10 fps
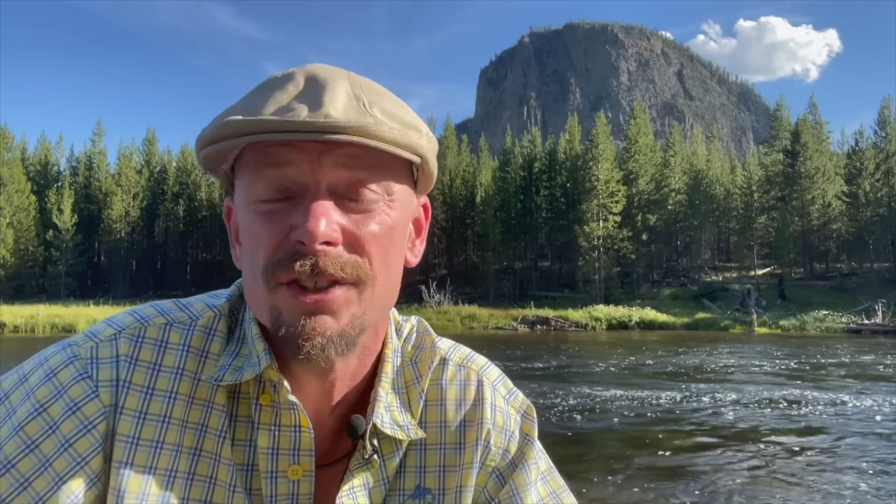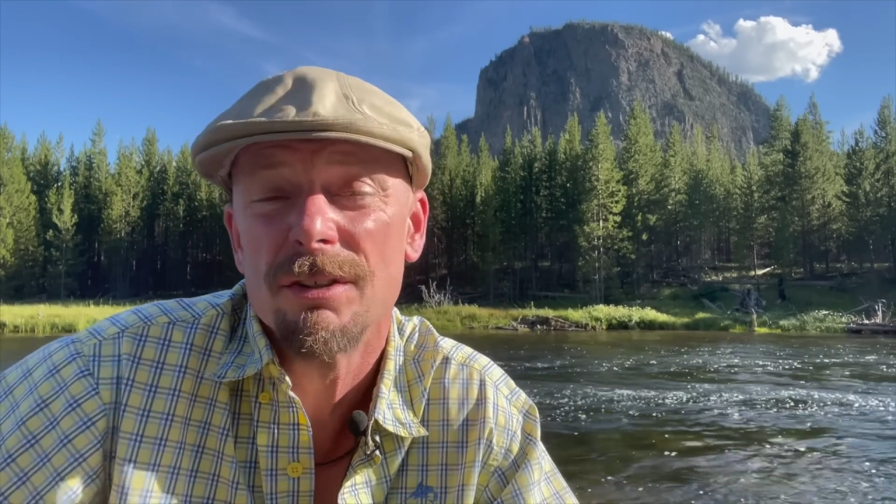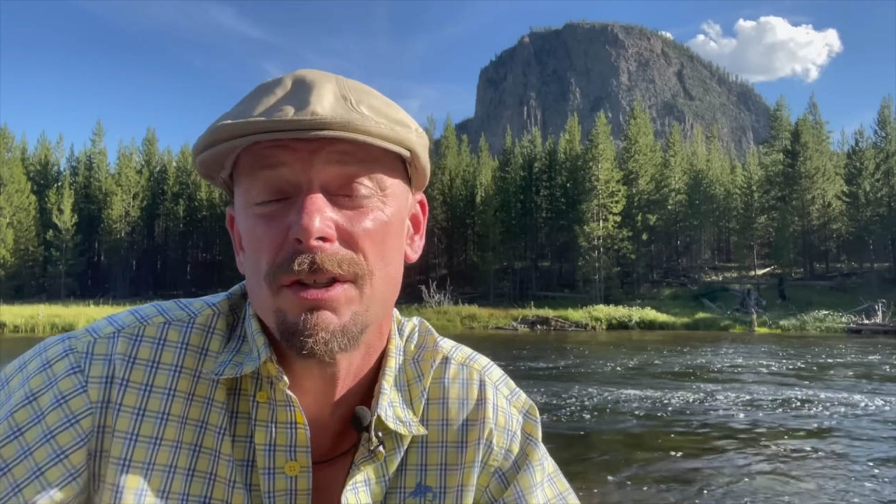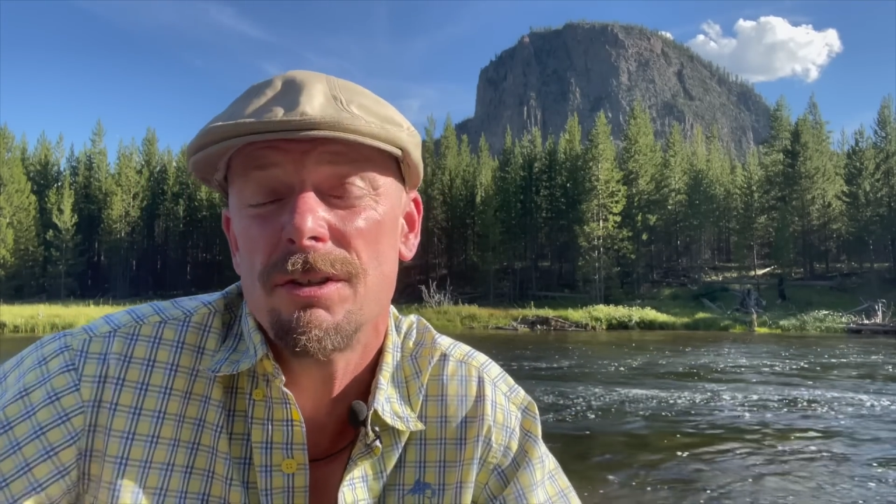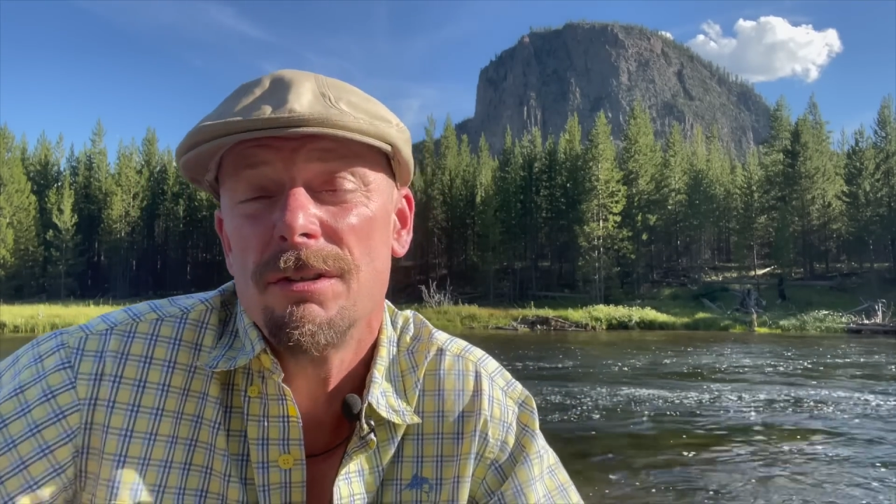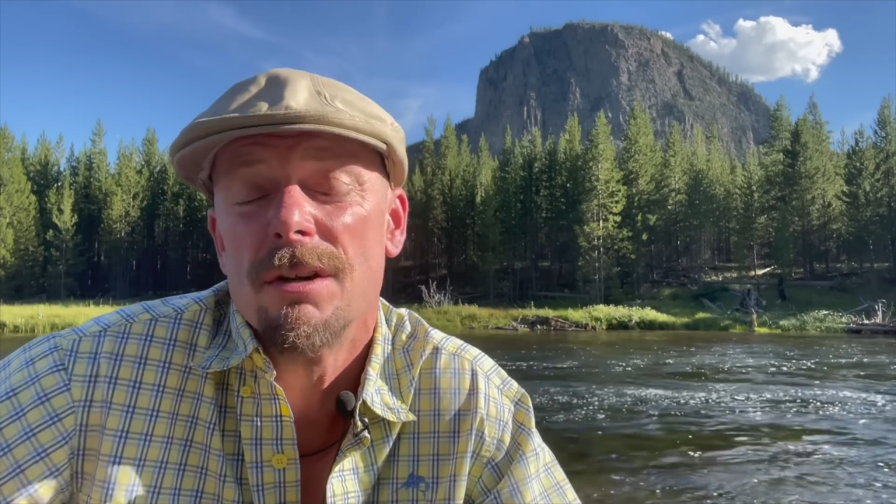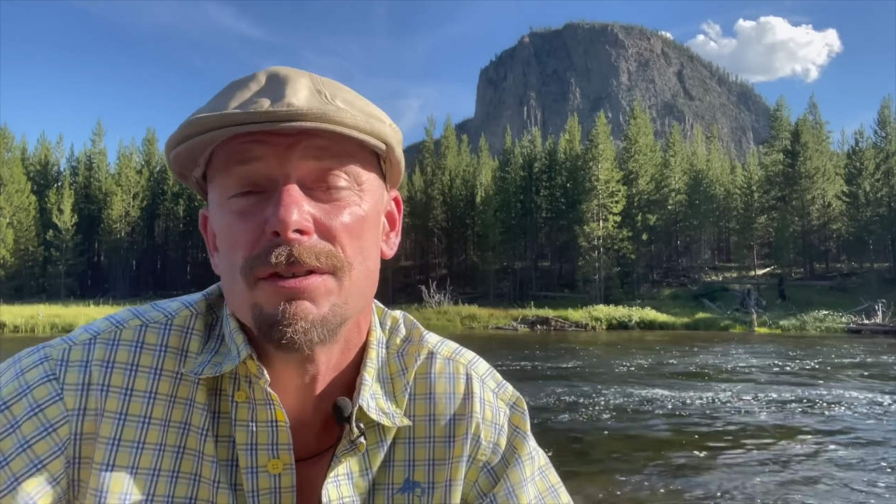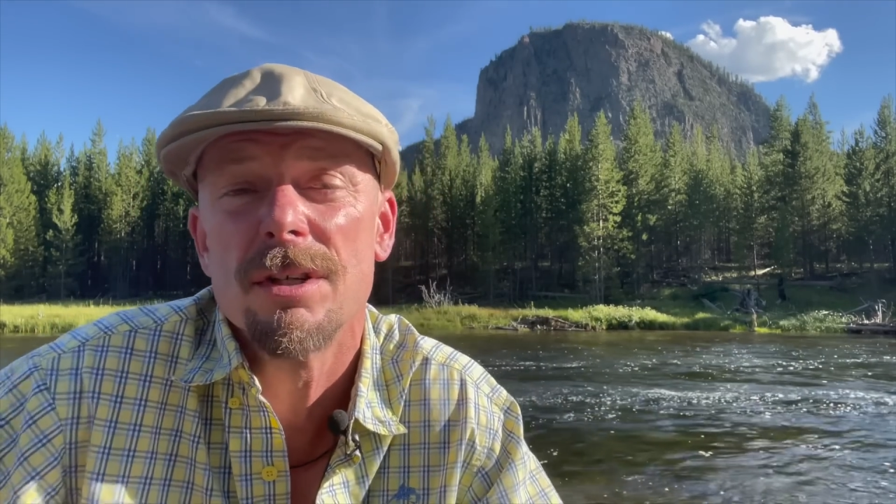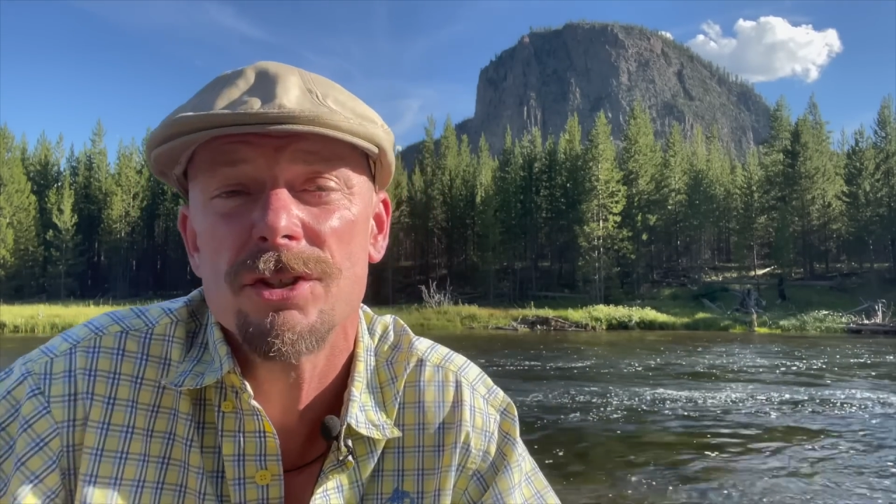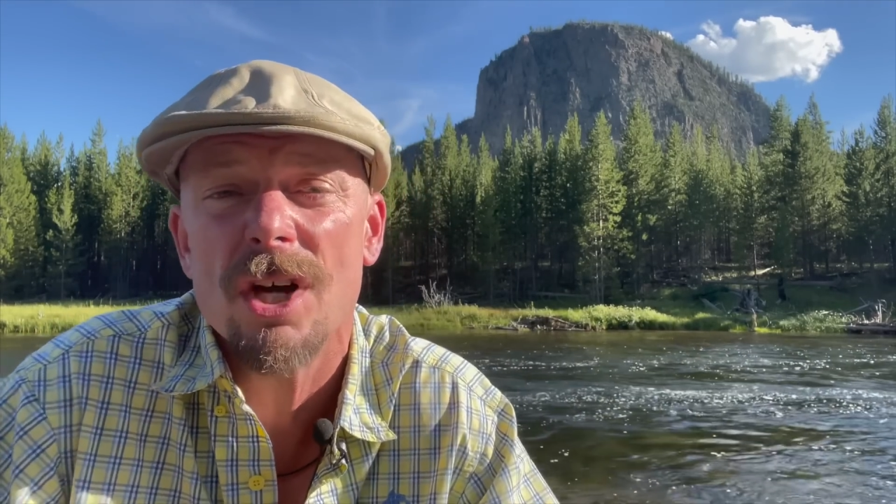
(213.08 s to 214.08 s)
kudos,
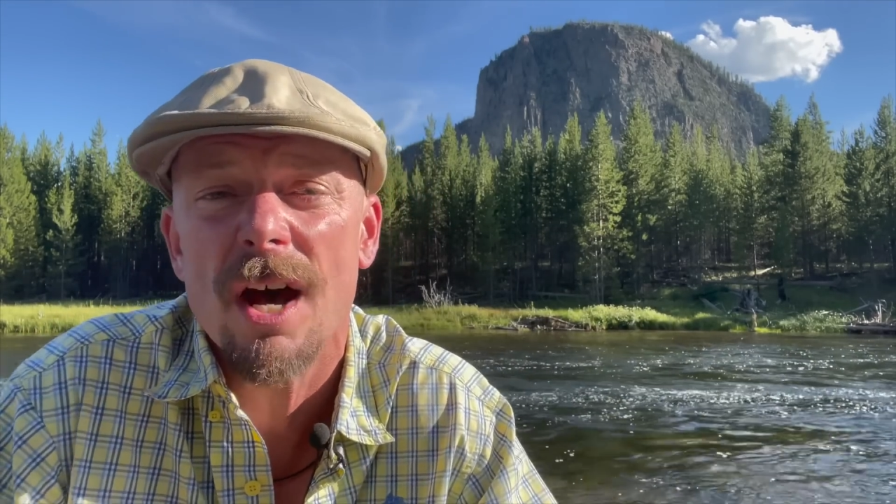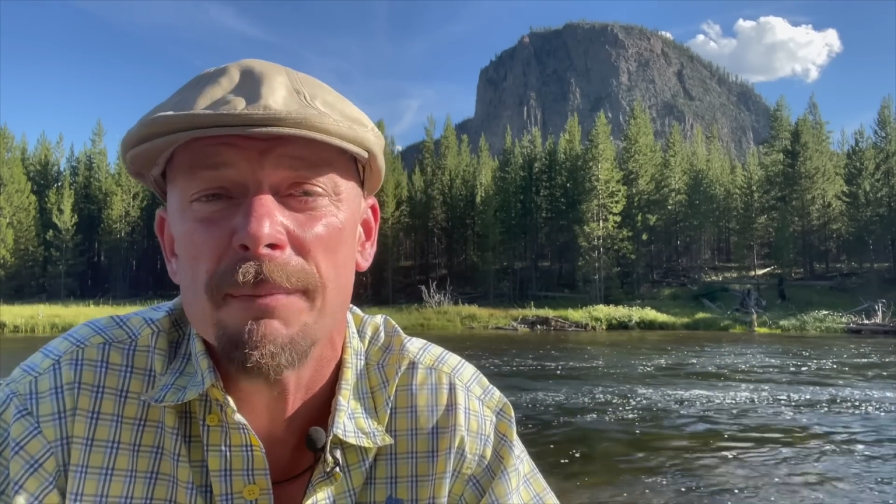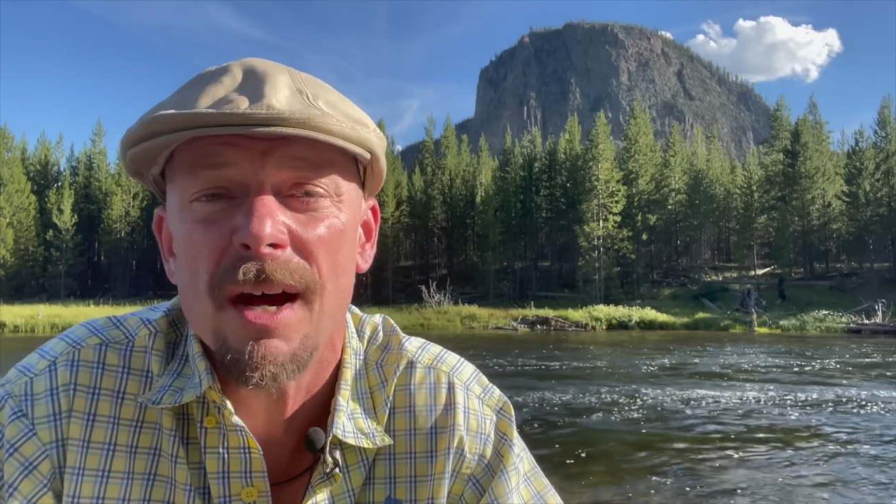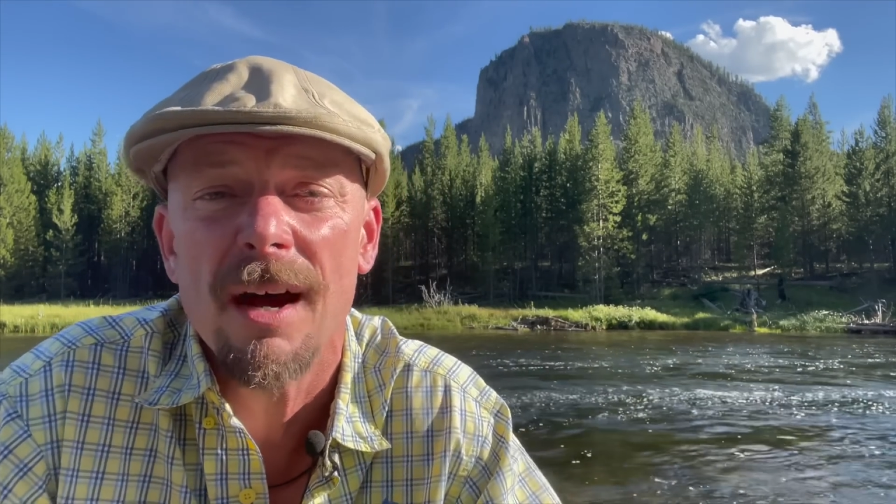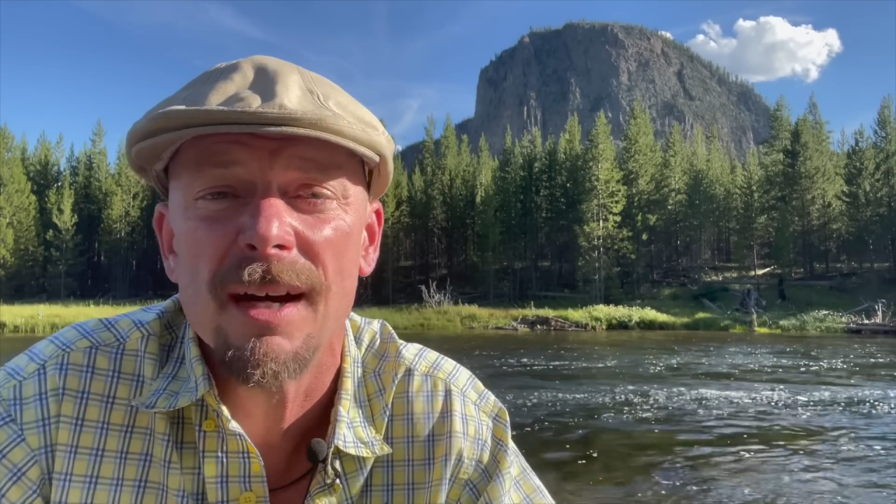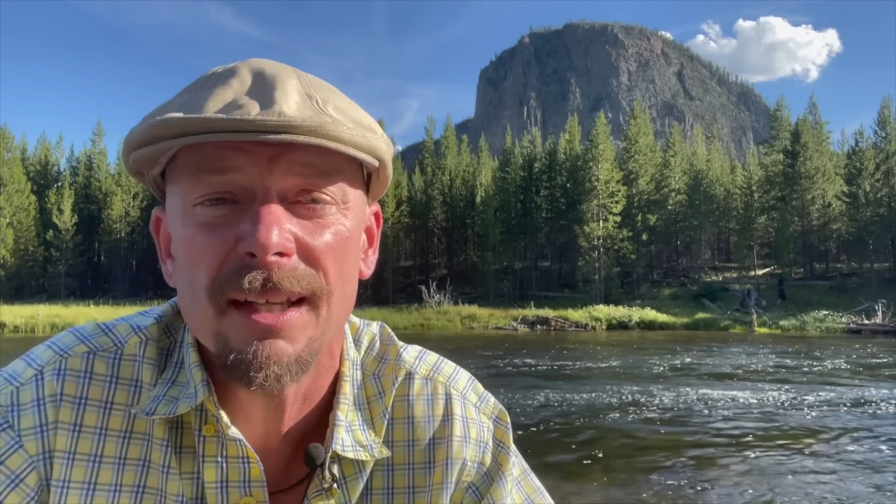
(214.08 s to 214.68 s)
good job. I